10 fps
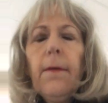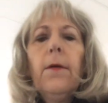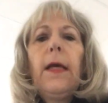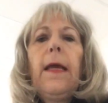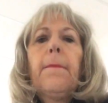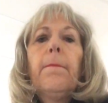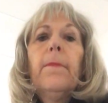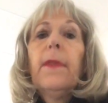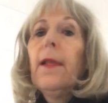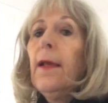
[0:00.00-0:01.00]
Okay.
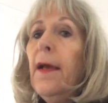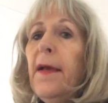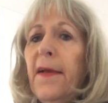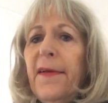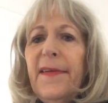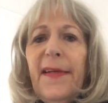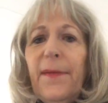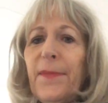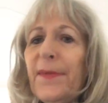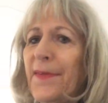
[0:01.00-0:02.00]

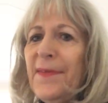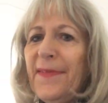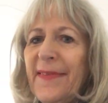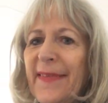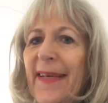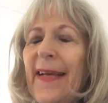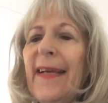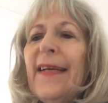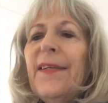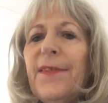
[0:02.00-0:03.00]
I'm not used
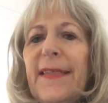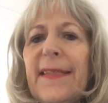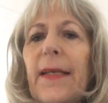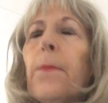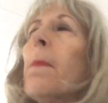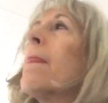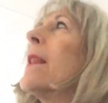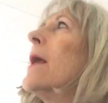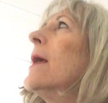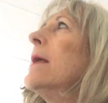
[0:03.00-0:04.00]
to this.
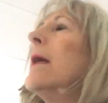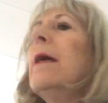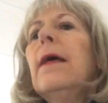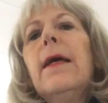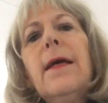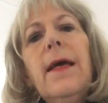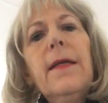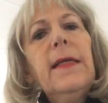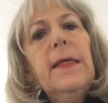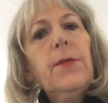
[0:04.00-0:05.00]

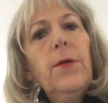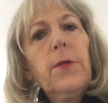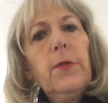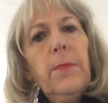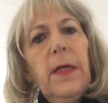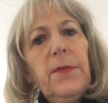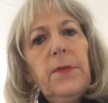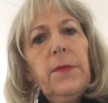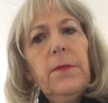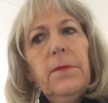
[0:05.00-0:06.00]
And he talked about
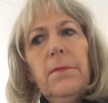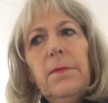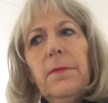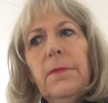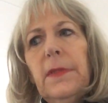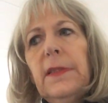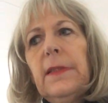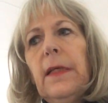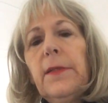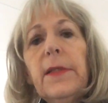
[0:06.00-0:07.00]

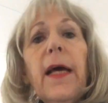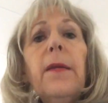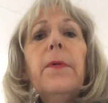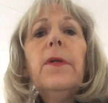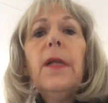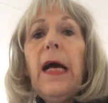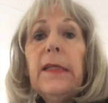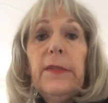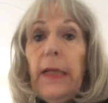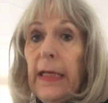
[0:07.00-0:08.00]
this terrible
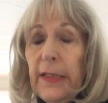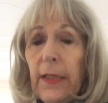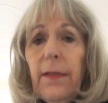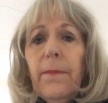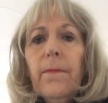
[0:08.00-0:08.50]
isolation